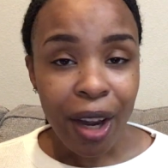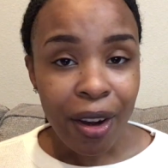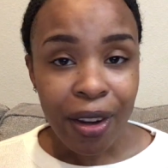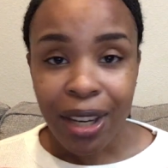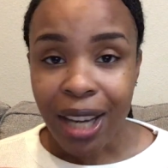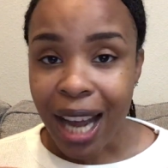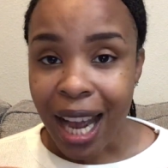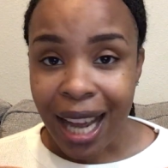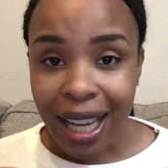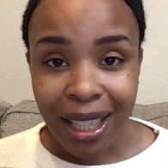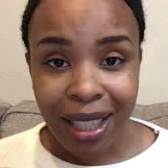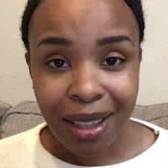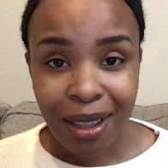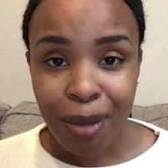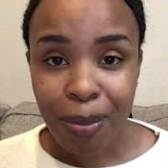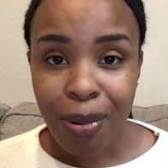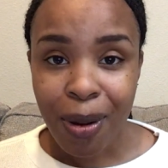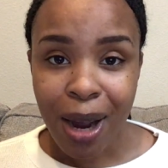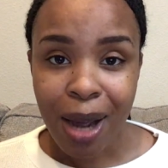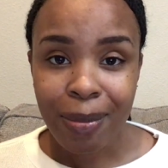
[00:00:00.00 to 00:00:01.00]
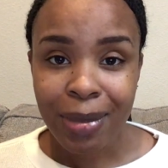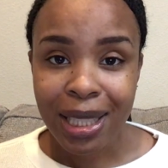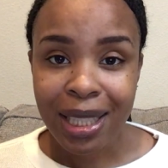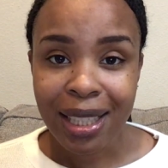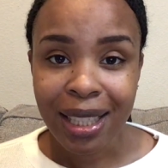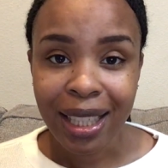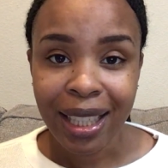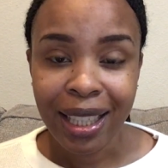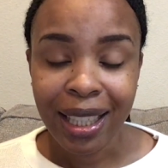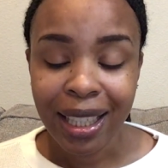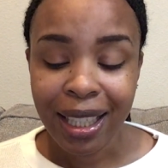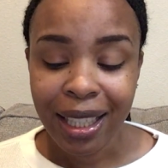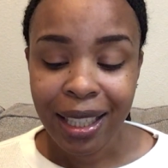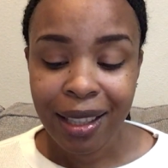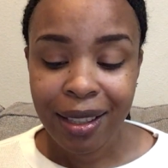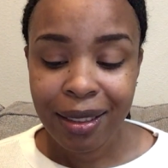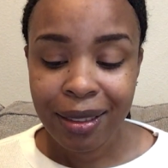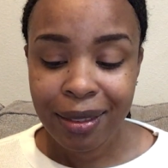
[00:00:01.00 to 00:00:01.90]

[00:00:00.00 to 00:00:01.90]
are not in the promised land yet,